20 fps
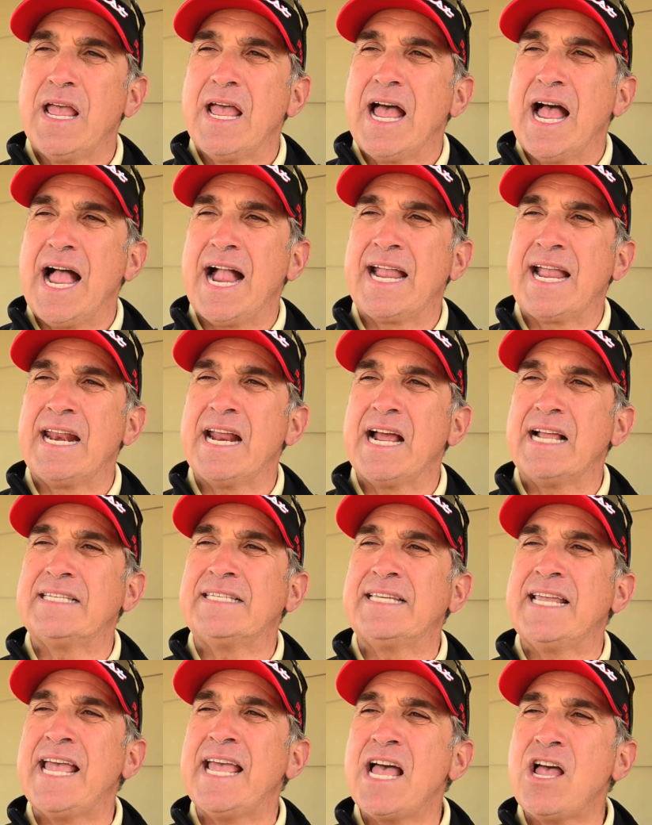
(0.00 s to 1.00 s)
I cannot
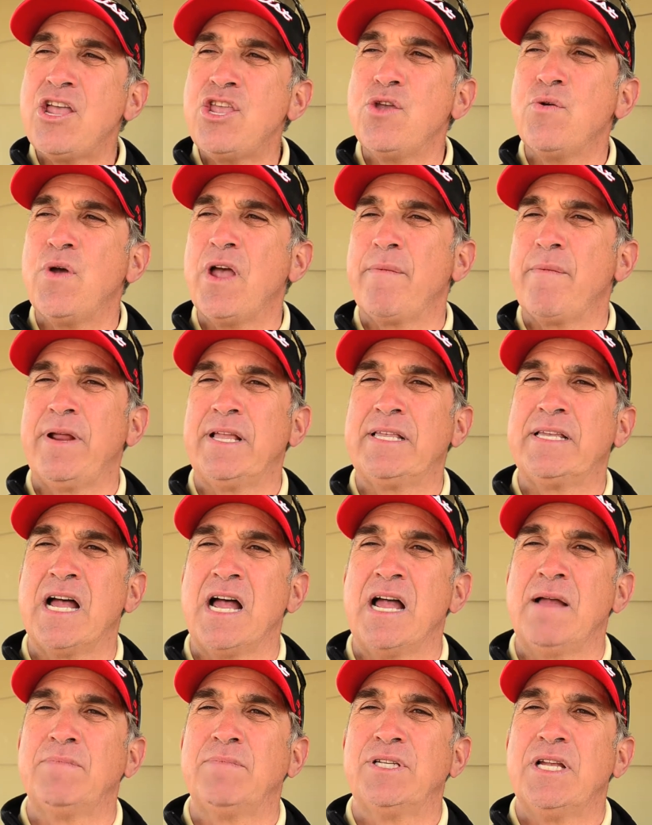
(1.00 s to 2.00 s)
tell you how many
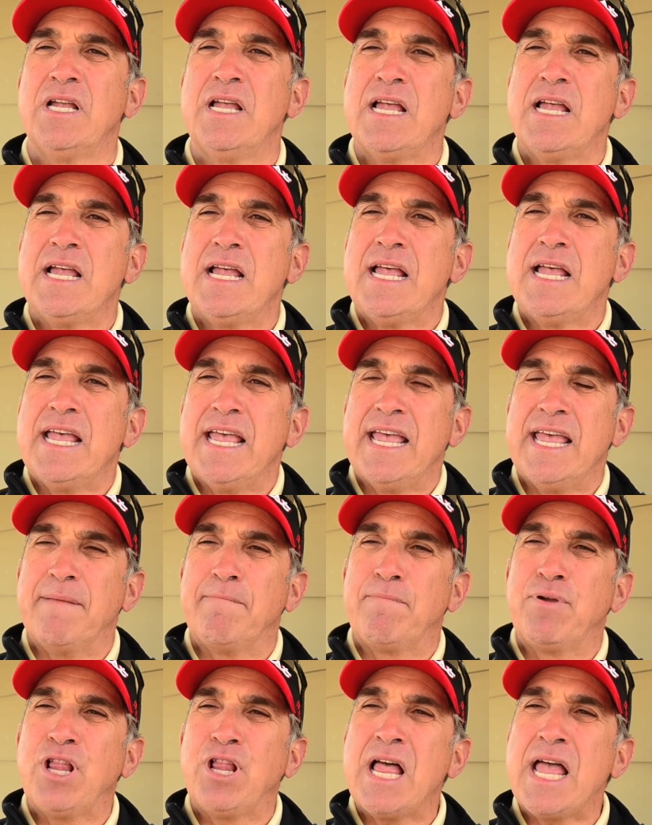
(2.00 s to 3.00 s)
times in
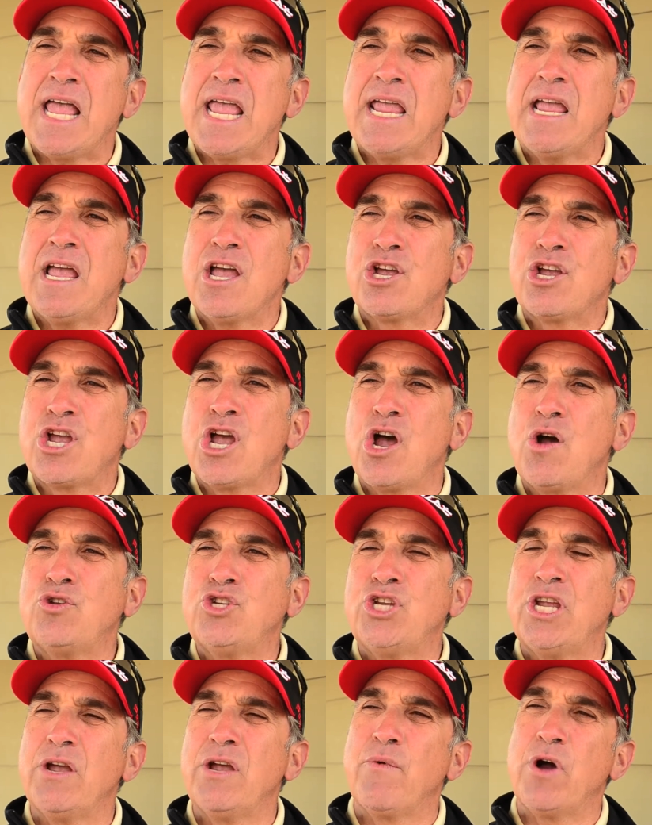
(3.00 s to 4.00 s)
playing,
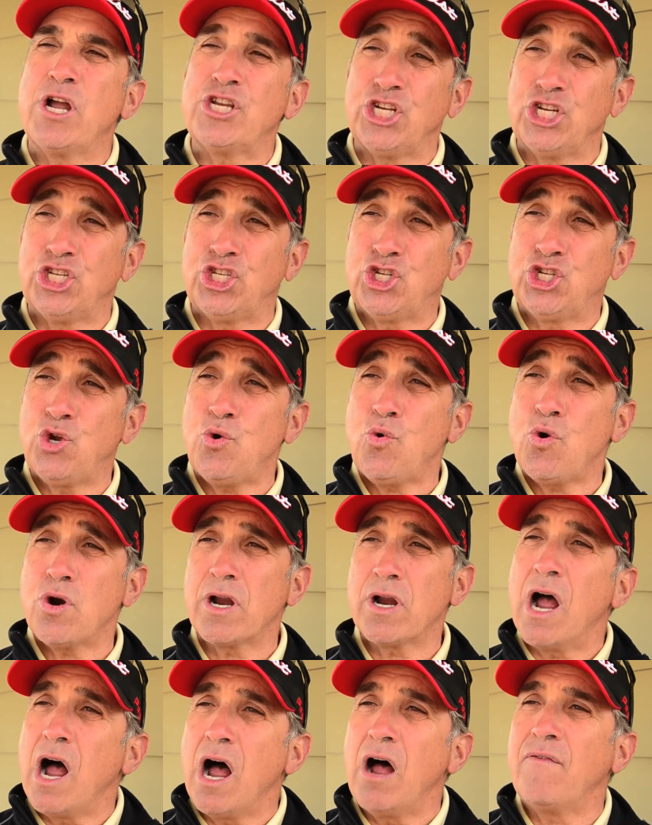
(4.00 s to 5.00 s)
coaching, and watching tour
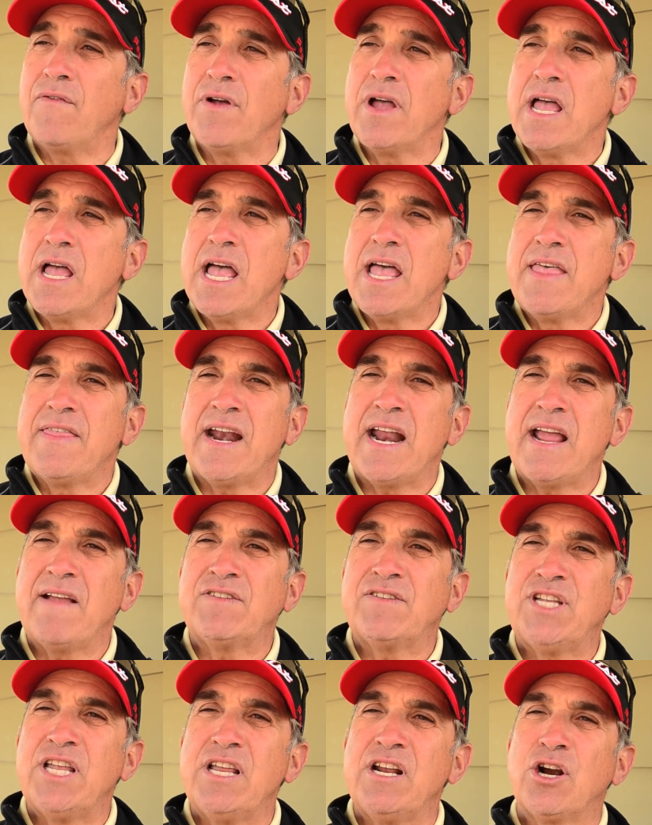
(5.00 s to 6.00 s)
golf that I have
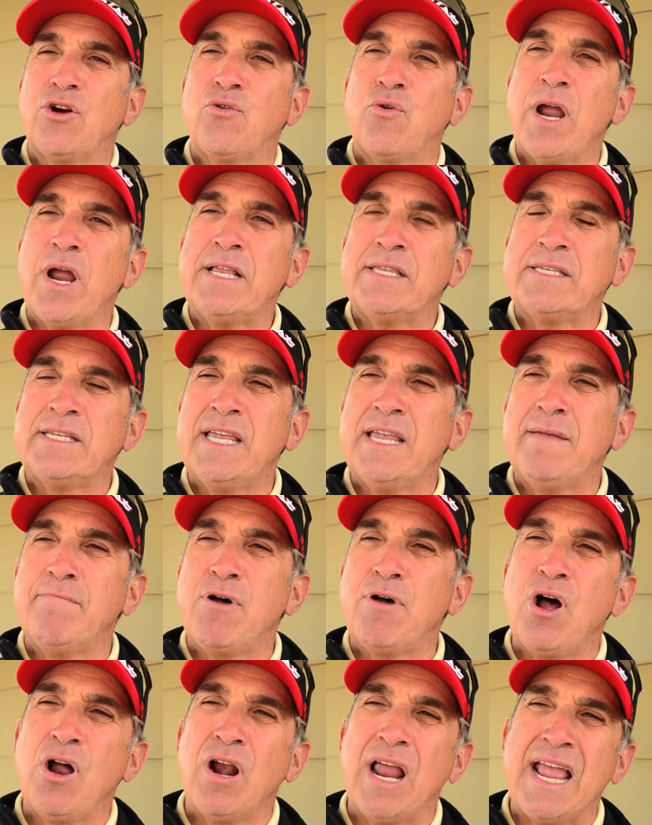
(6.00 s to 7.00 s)
seen a great tee
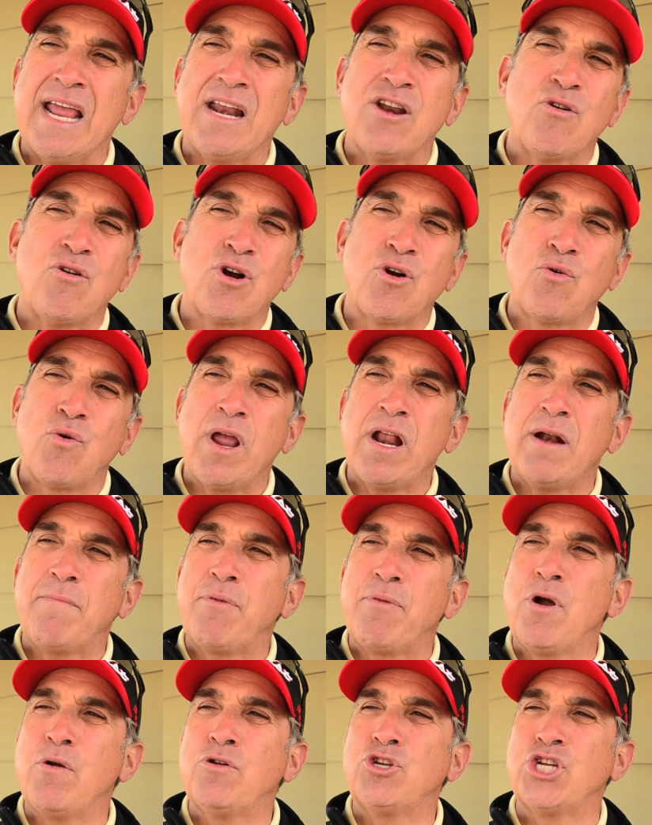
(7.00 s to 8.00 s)
ball and or great
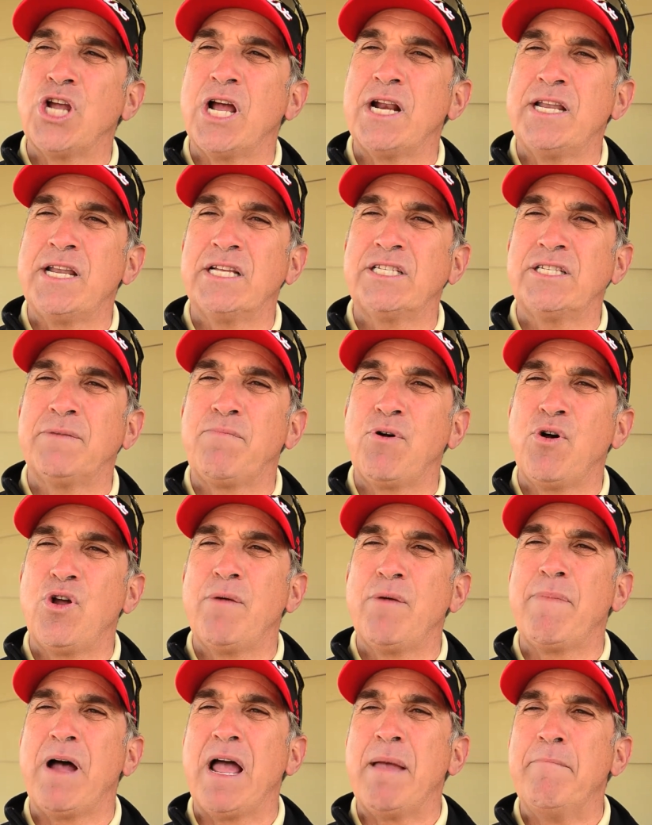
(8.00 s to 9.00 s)
approach shot
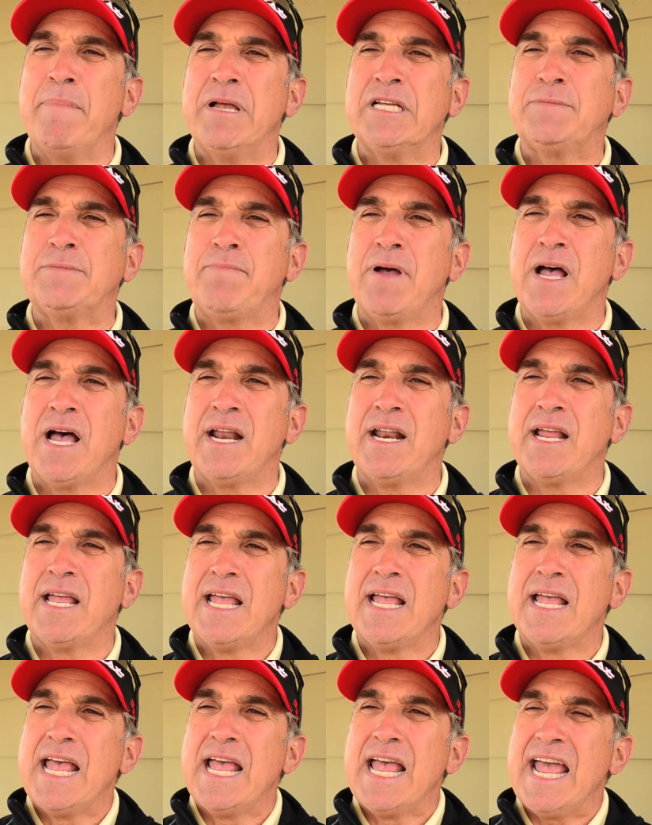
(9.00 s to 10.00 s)
disappointed by a missed putt,
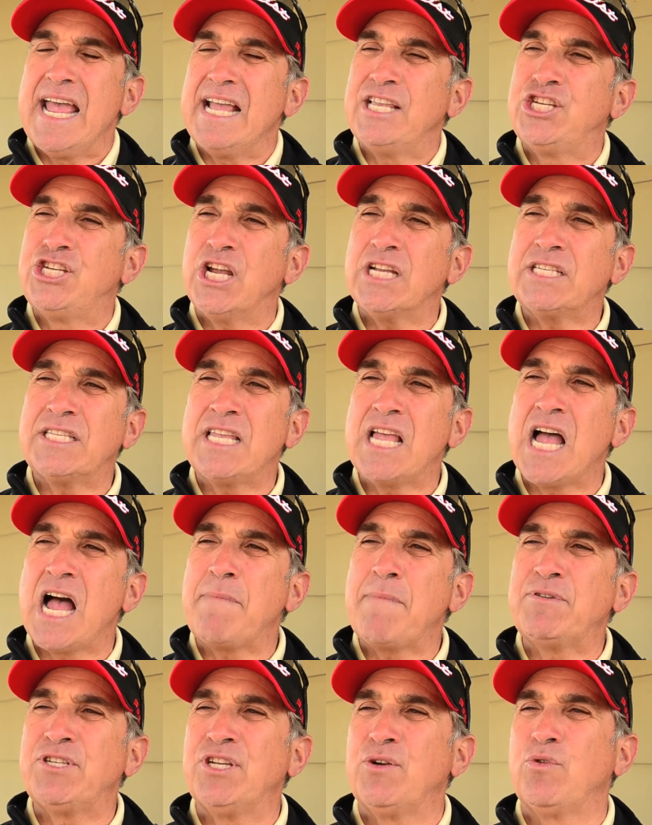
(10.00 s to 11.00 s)
and just the
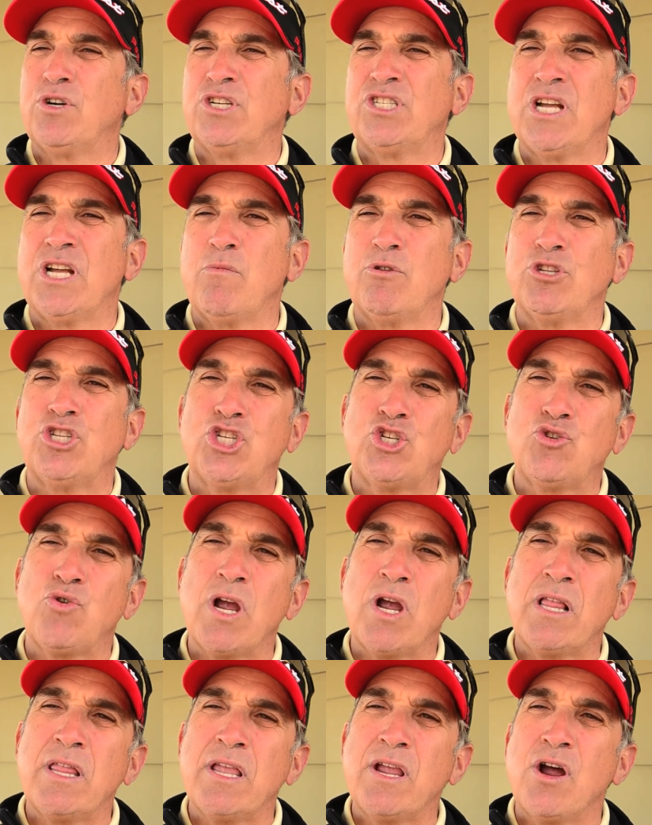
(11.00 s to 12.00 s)
opposite where someone's
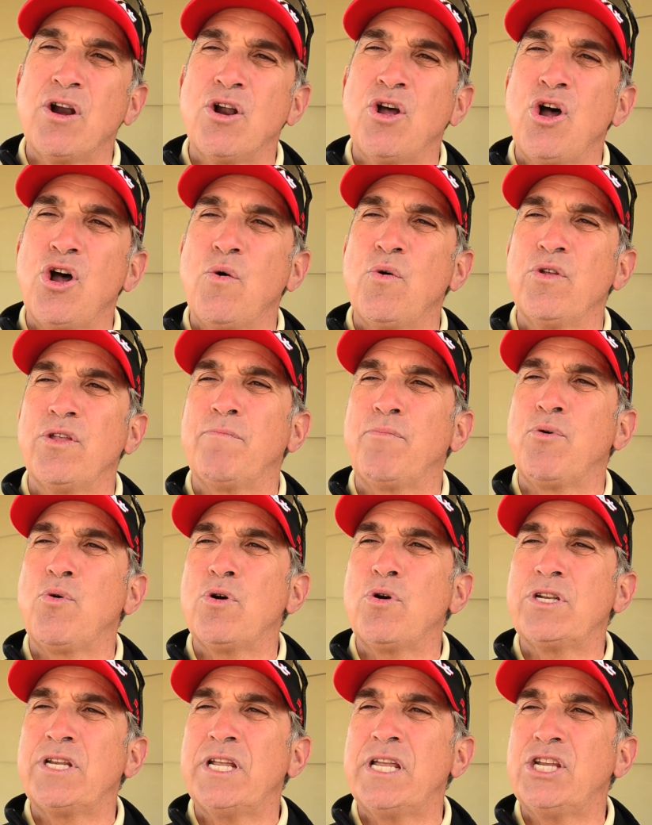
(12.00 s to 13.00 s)
struggling on a hole with a
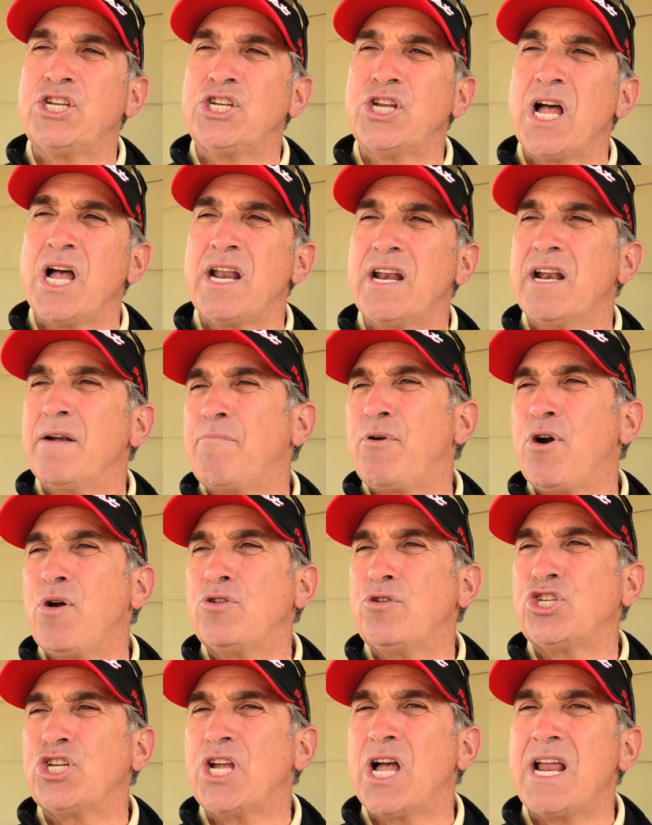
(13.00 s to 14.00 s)
poor tee shot and
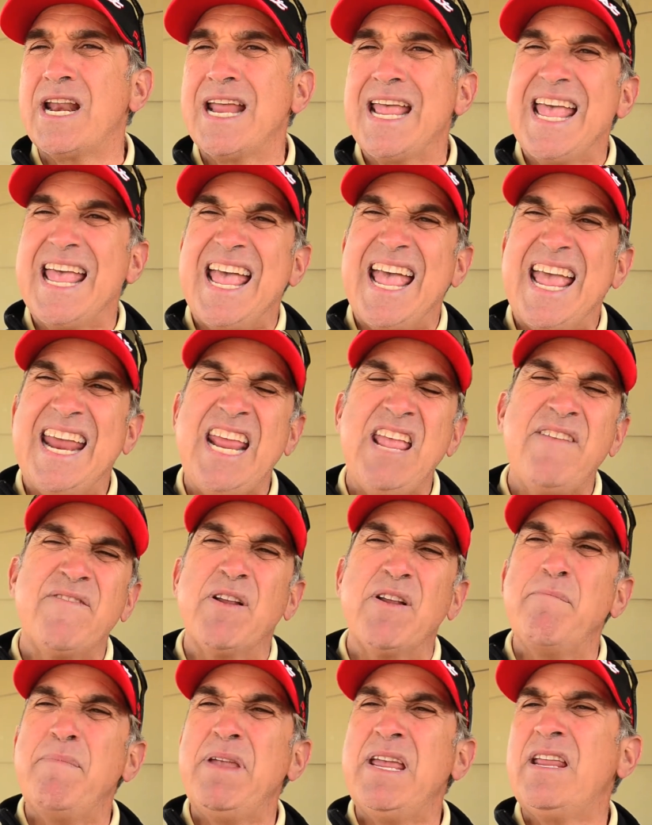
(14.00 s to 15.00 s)
approach shot and even
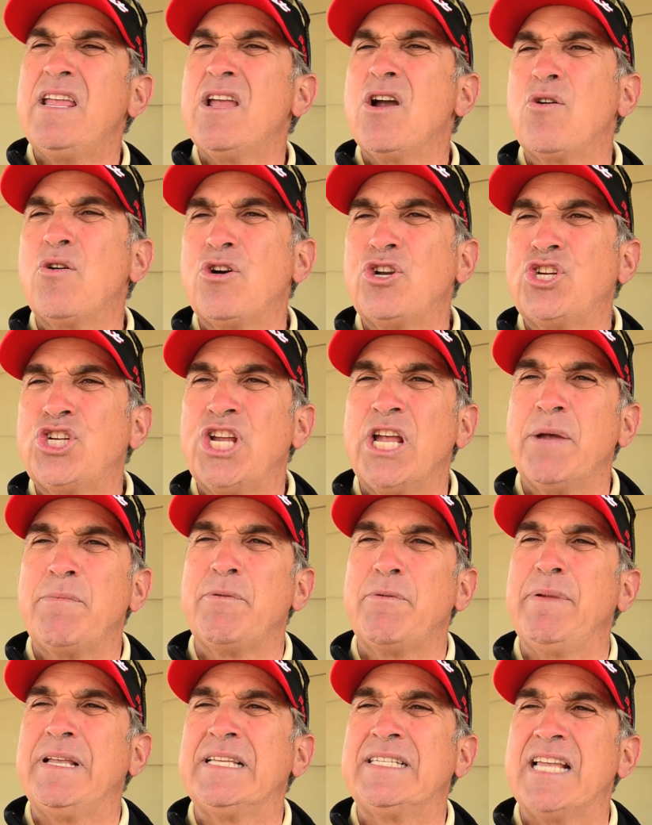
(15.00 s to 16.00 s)
a mediocre chip
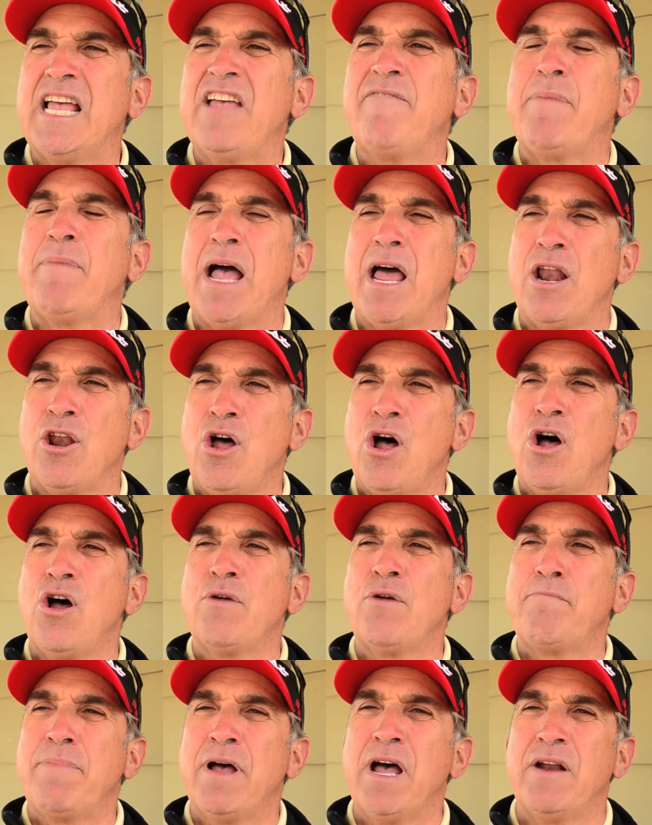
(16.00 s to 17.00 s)
to be saved by a
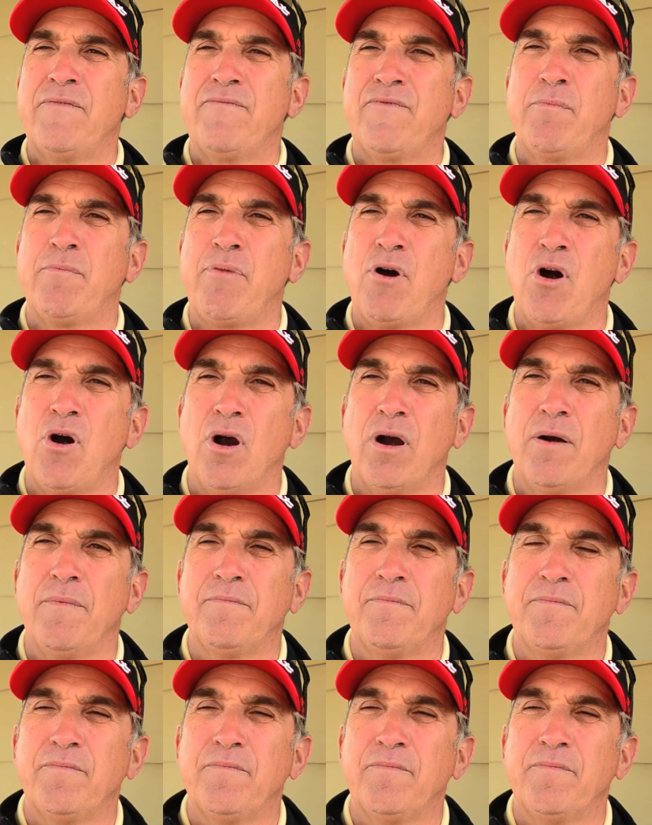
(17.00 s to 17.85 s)
long putt for par.